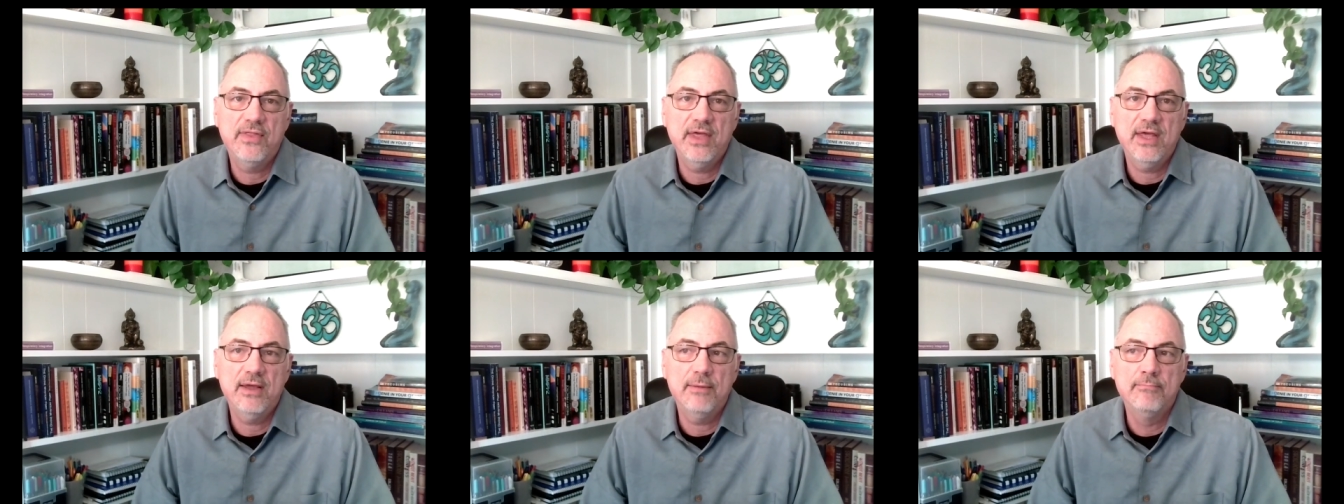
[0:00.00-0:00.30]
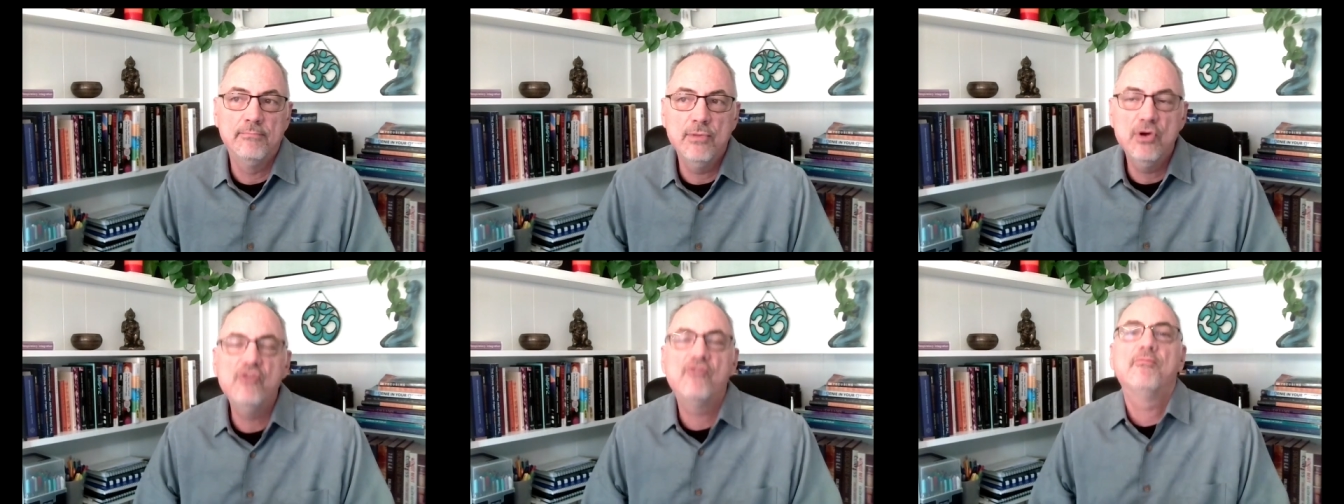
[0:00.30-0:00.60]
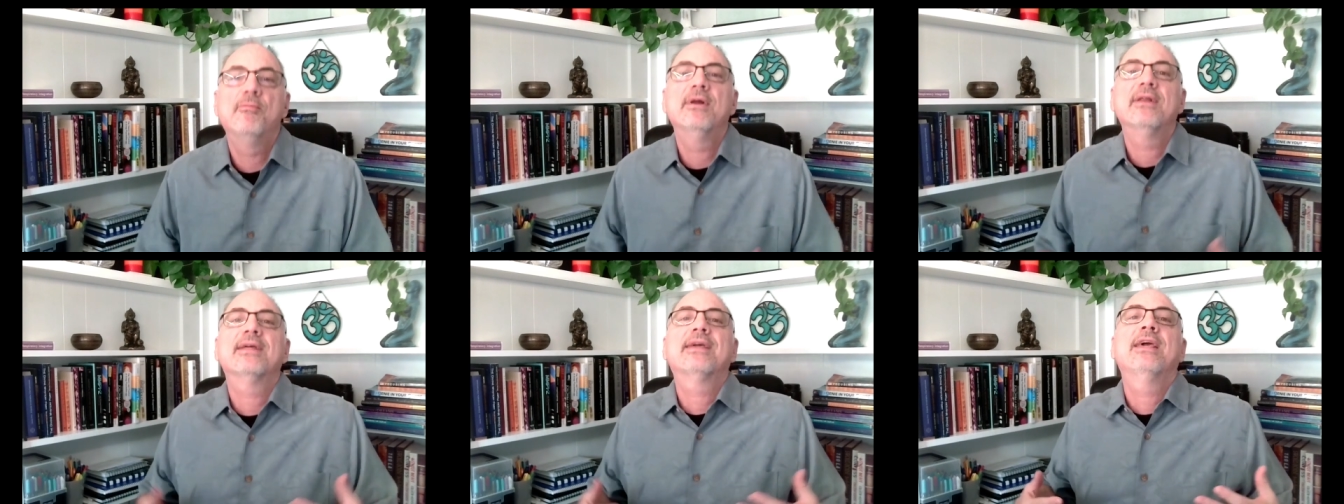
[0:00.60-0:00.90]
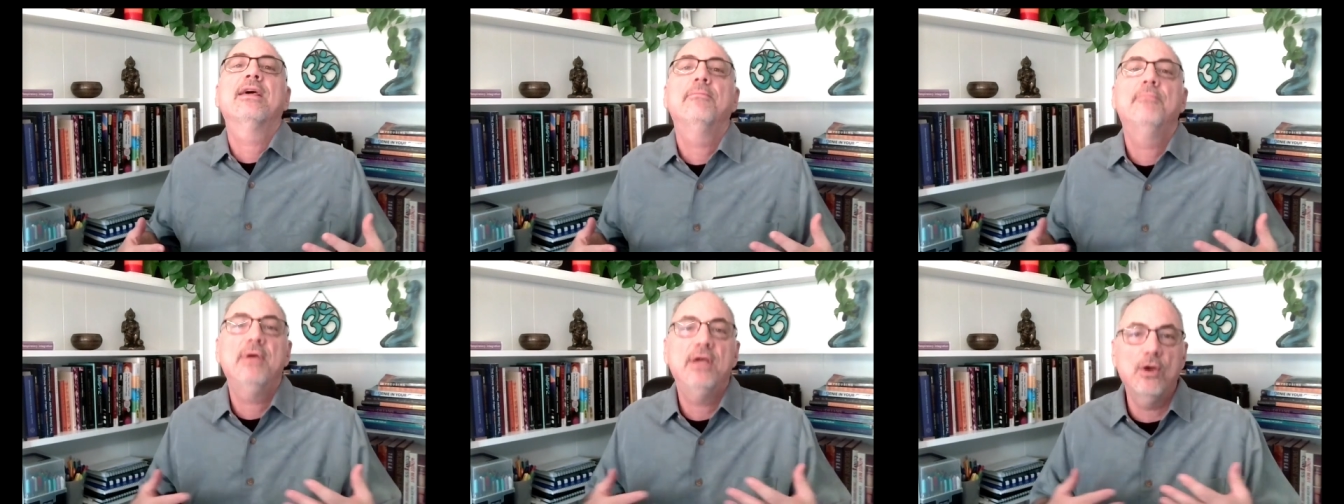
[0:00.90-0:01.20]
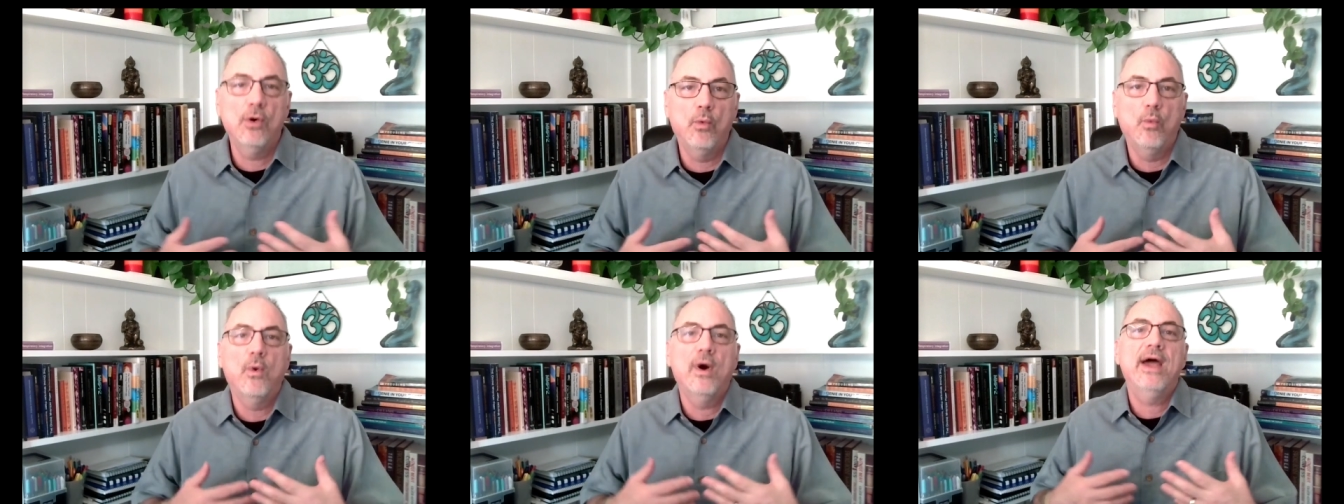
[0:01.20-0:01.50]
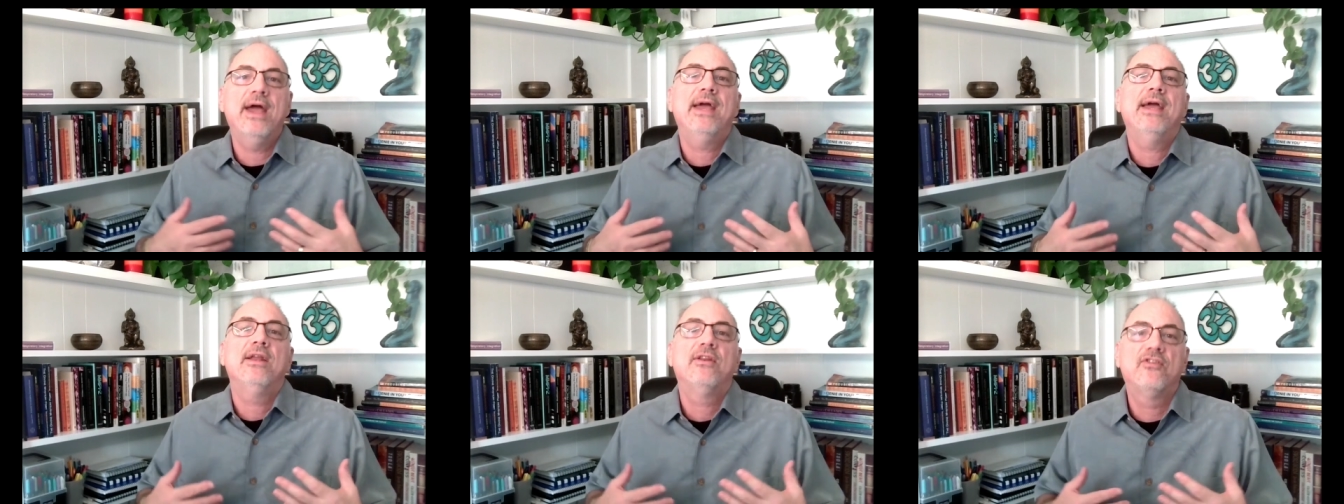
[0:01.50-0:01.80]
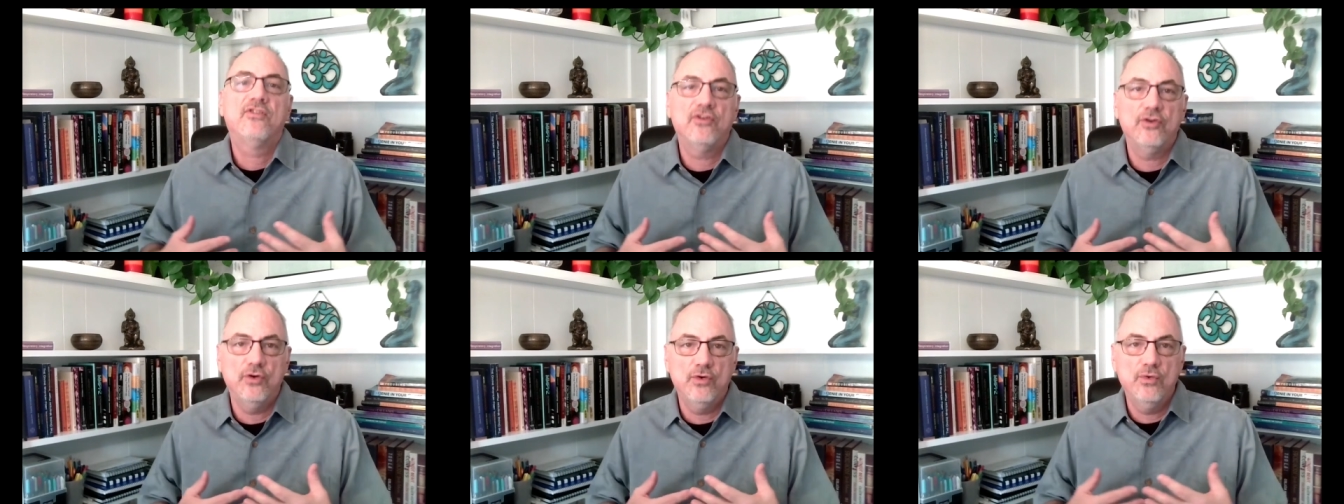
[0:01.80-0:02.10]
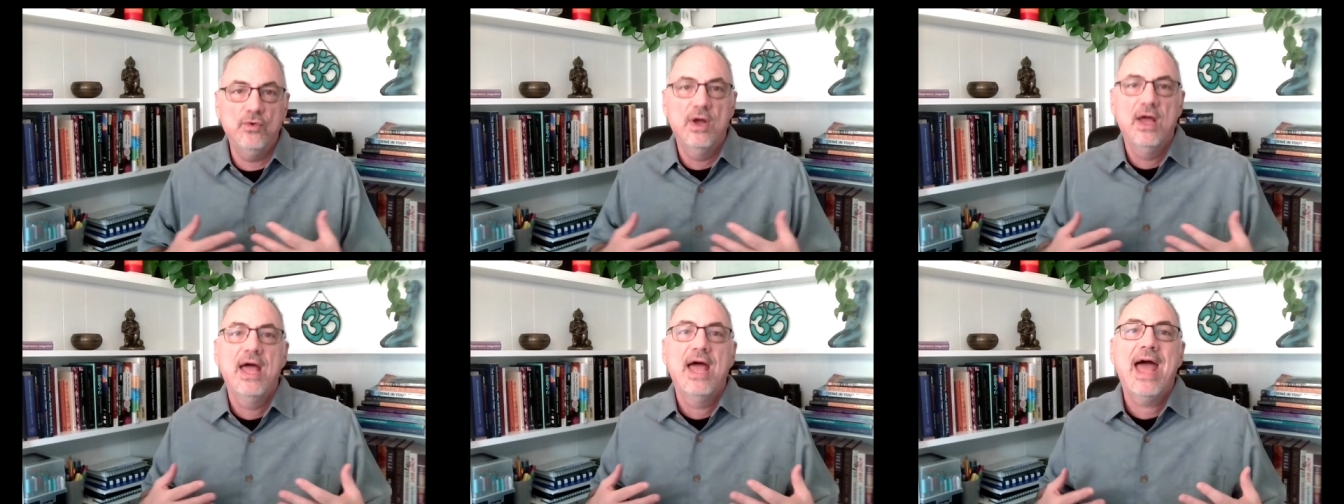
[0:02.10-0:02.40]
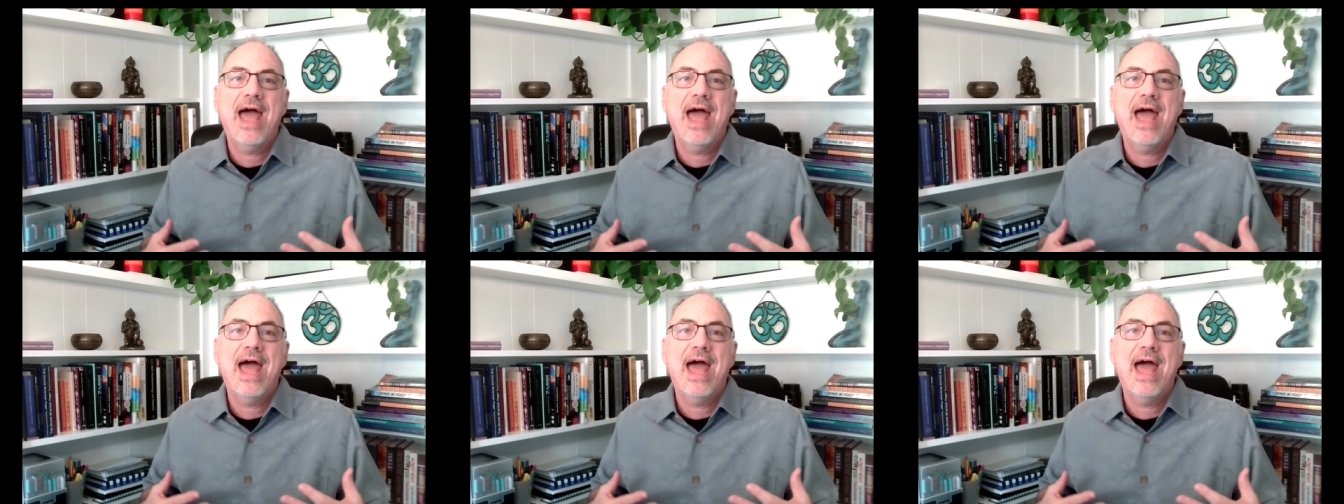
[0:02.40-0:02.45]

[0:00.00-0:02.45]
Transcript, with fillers: the movement can be a way to